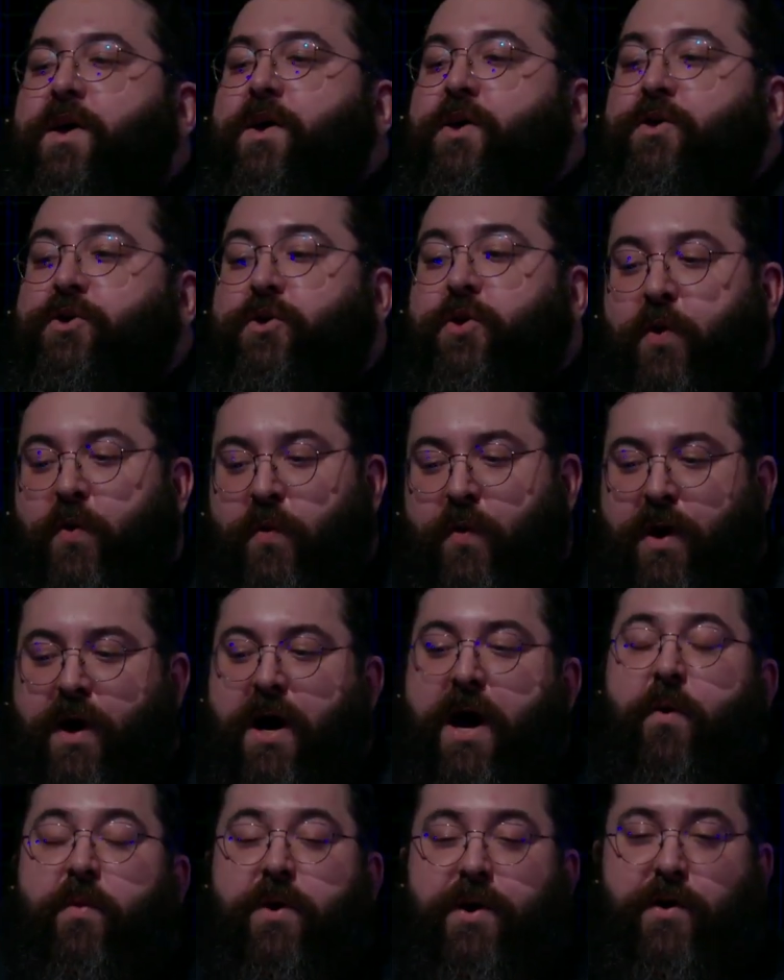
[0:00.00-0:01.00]
So
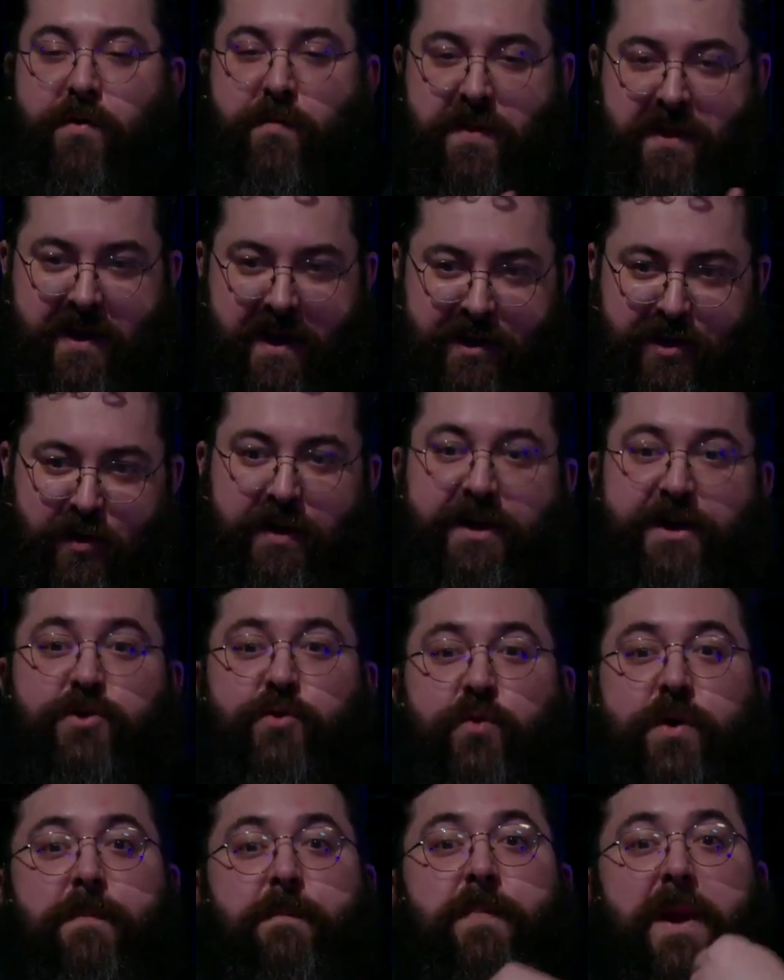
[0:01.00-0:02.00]
our recommendation is
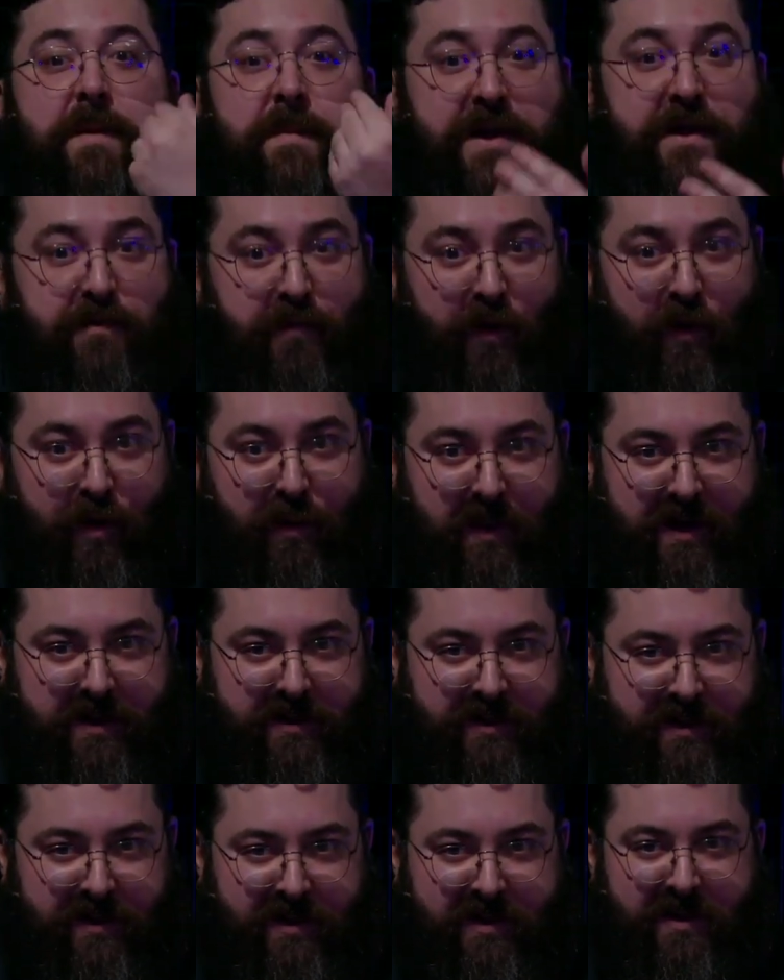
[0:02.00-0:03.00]
to implement fallbacks.
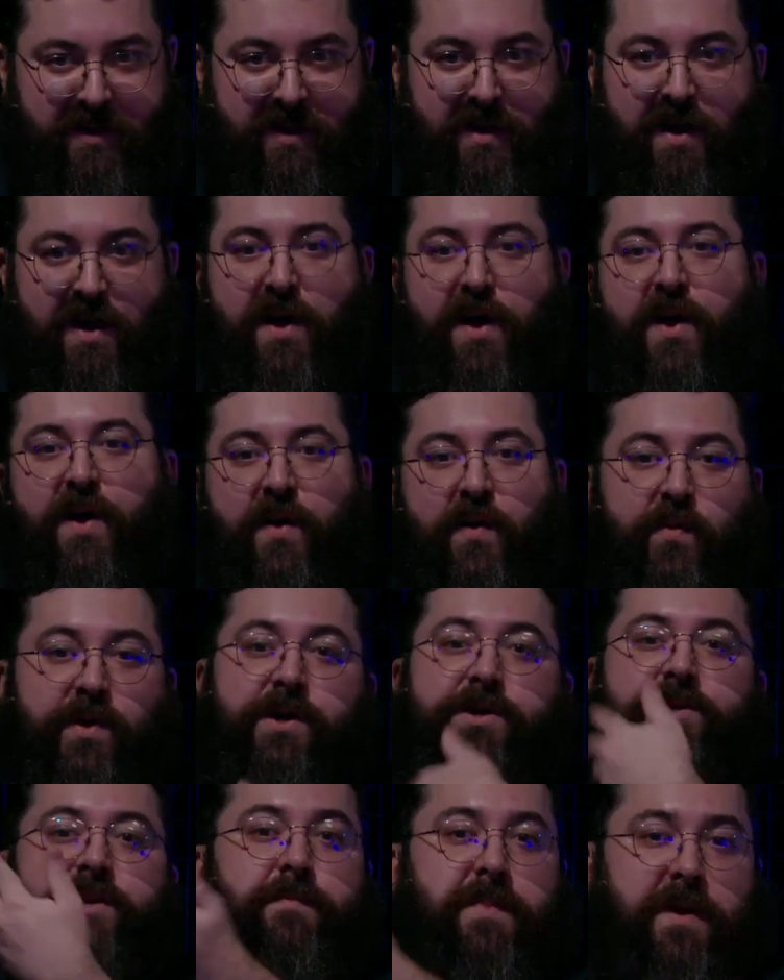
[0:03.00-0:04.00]
We
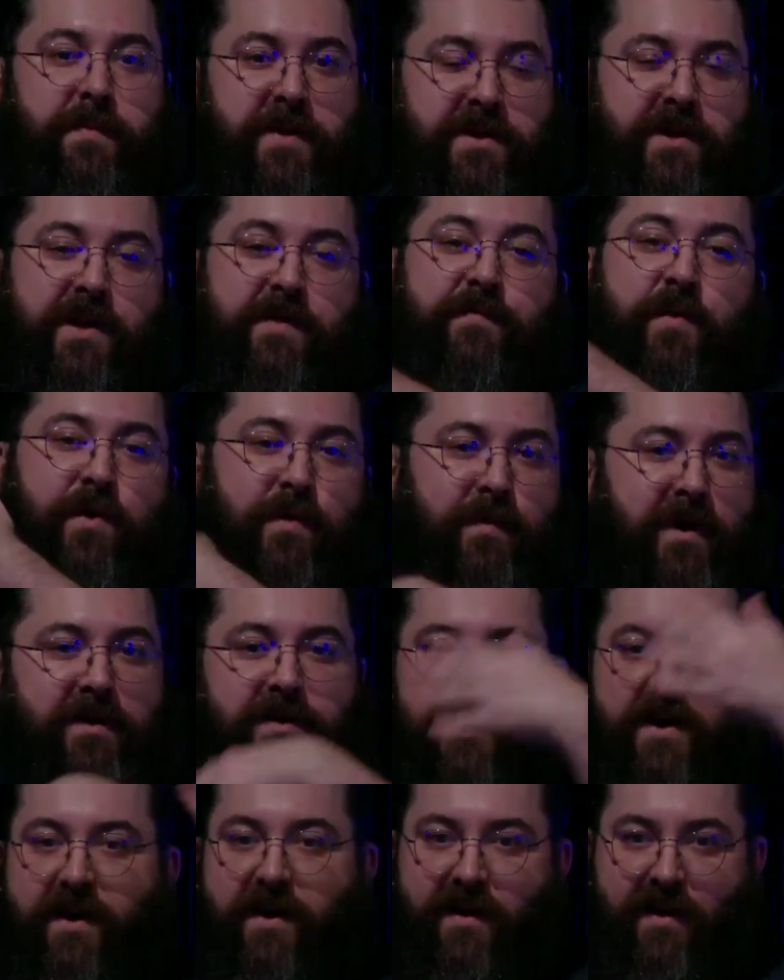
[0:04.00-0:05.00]
just implemented a
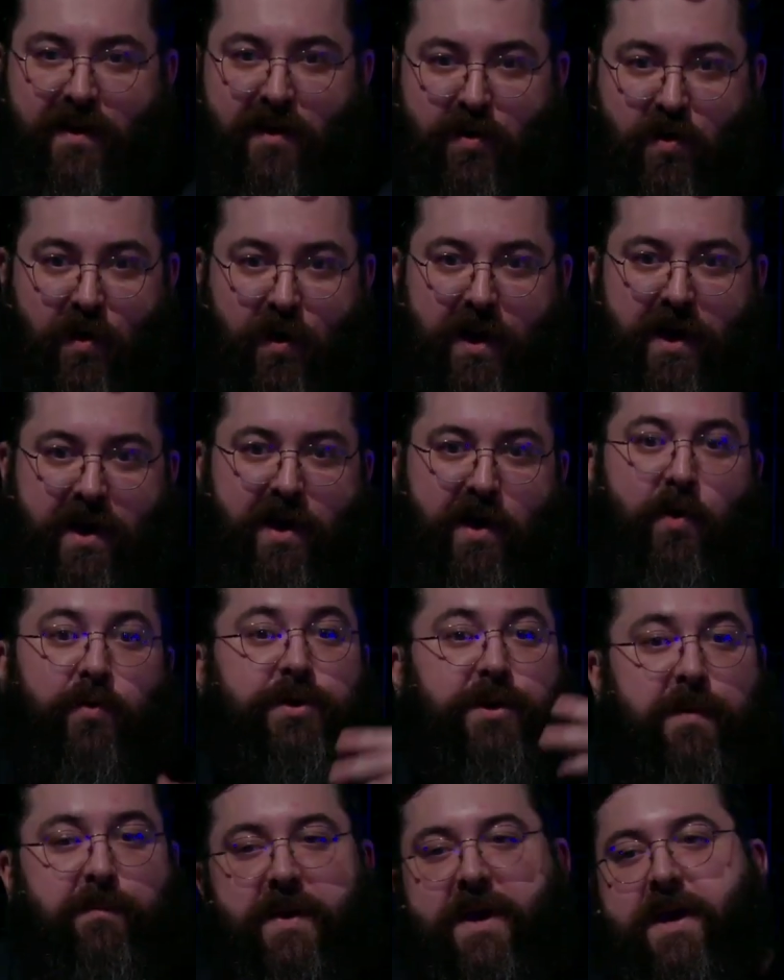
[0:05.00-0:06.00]
fallback, calling
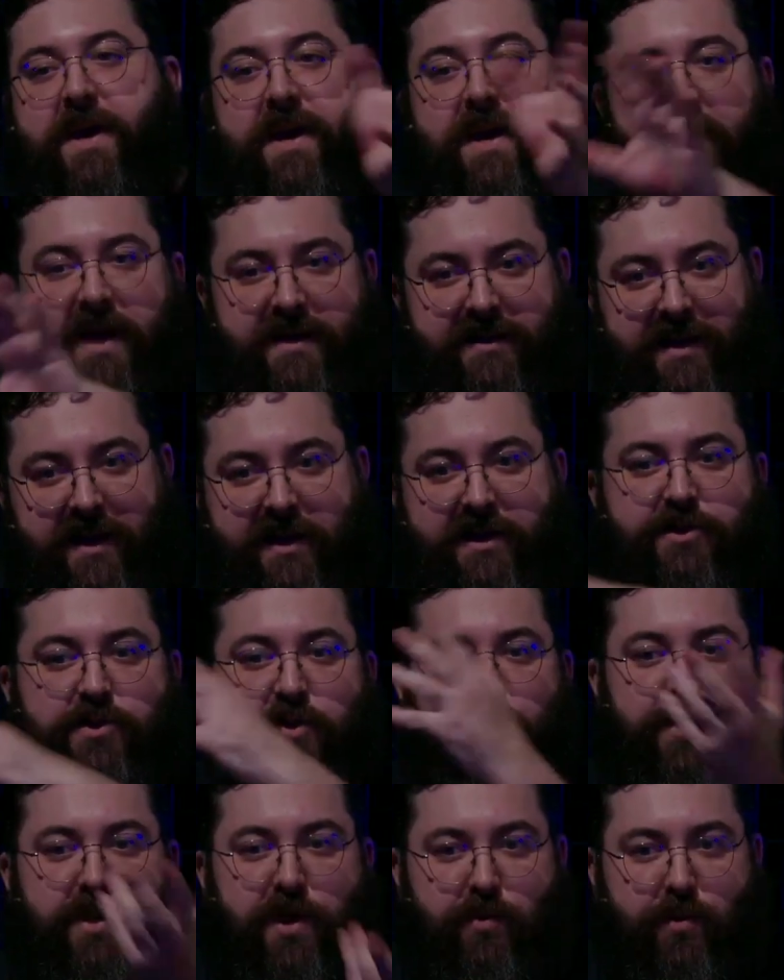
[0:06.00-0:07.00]
OTP in case there is
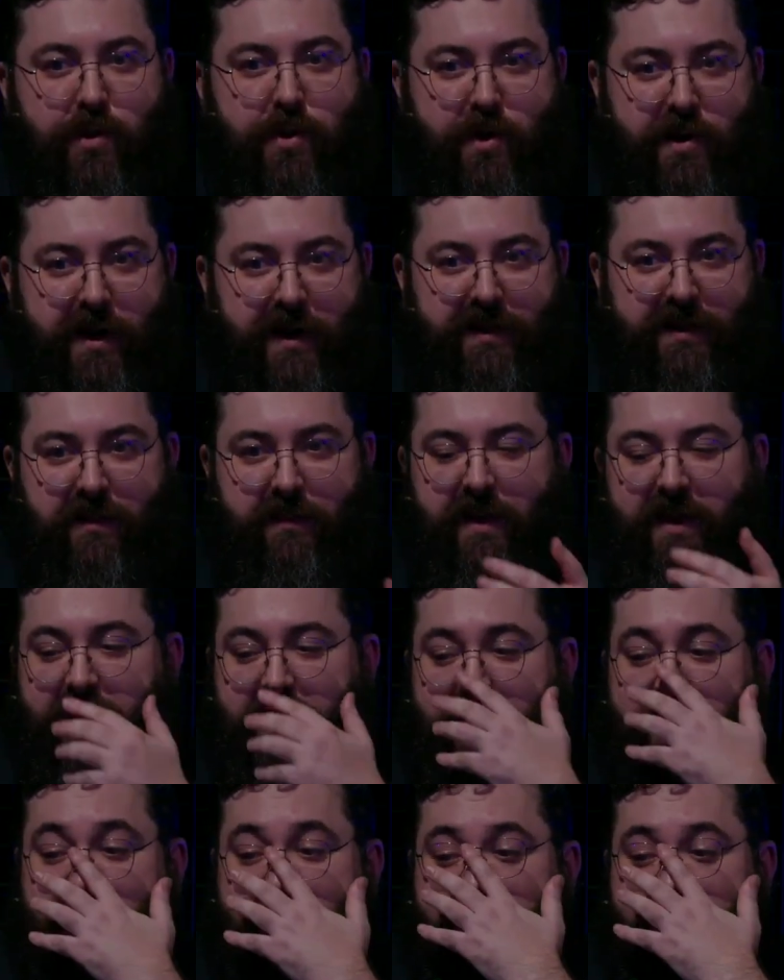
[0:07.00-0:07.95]
not network connectivity.